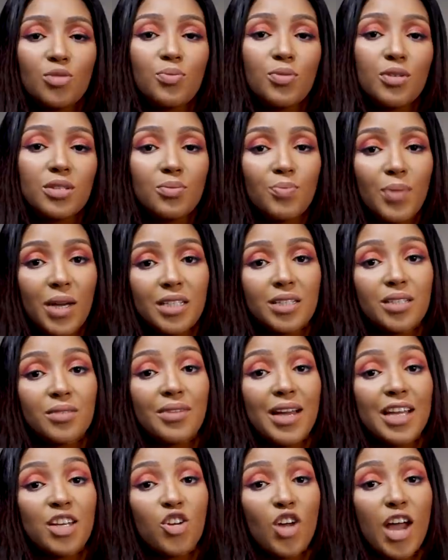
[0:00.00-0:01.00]
your
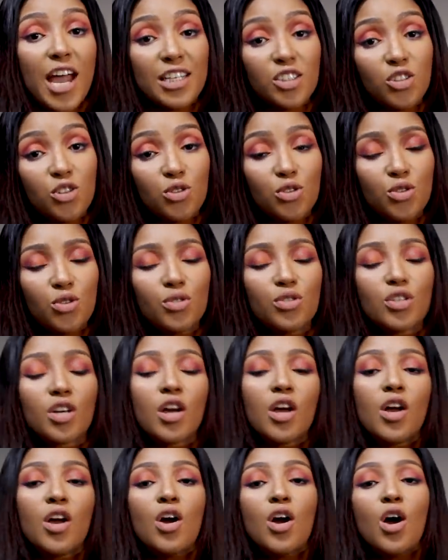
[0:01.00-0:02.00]
perspective and your attitude
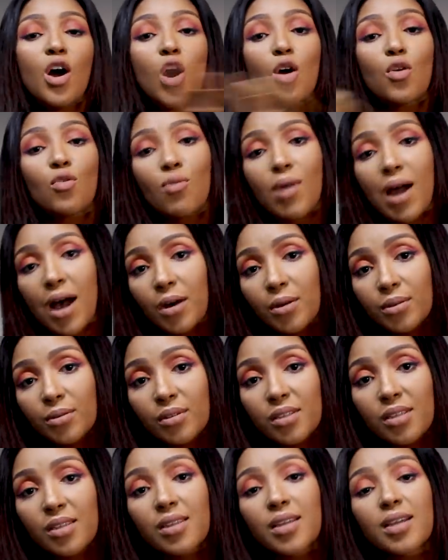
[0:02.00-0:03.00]

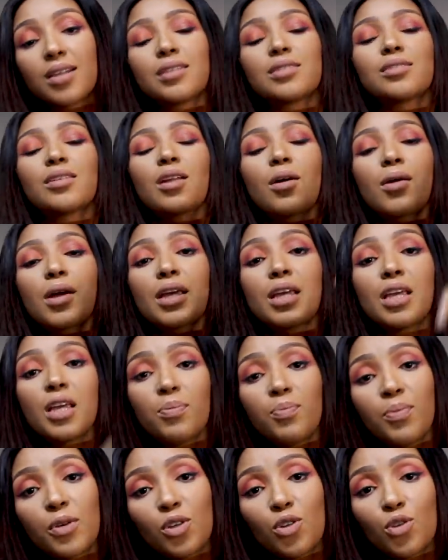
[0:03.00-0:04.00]
around the things that are
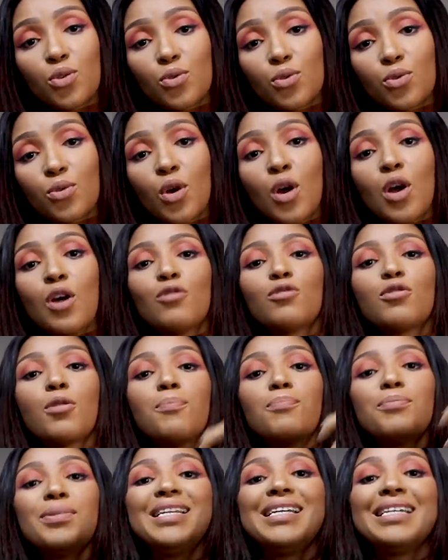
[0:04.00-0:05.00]
keeping you
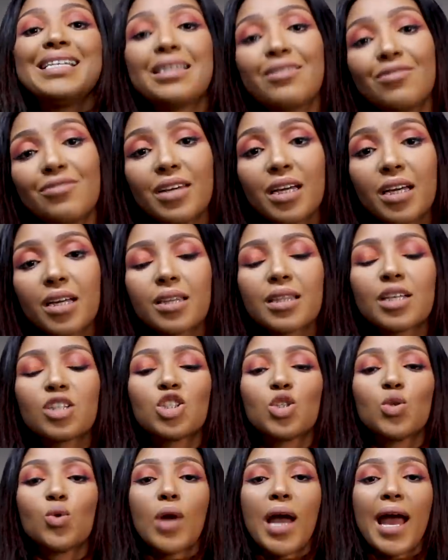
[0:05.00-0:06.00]
from believing
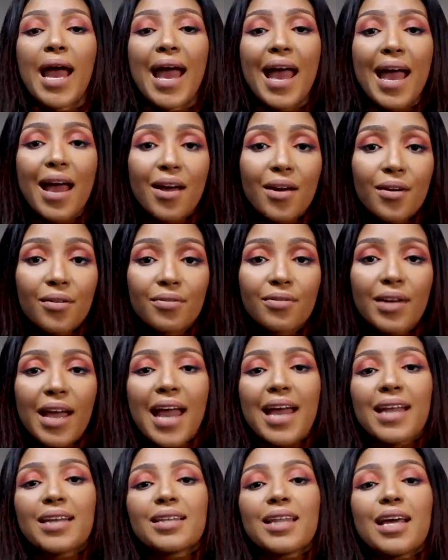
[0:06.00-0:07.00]
that you have
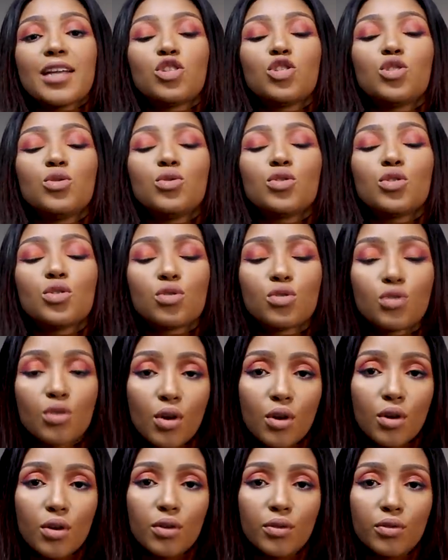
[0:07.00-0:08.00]
and that you
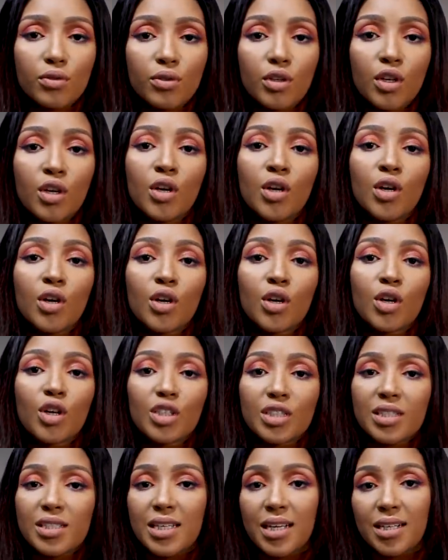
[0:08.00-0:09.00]
deserve
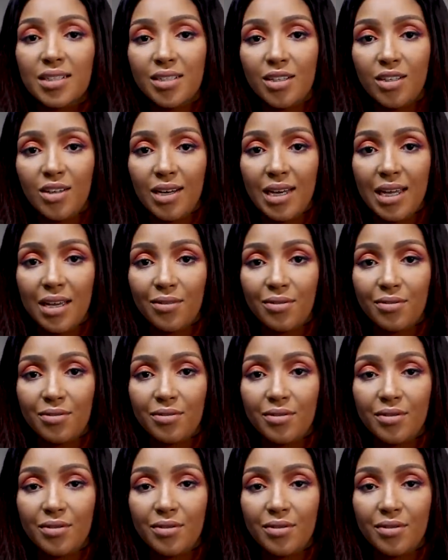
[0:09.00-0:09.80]
good sex in your life.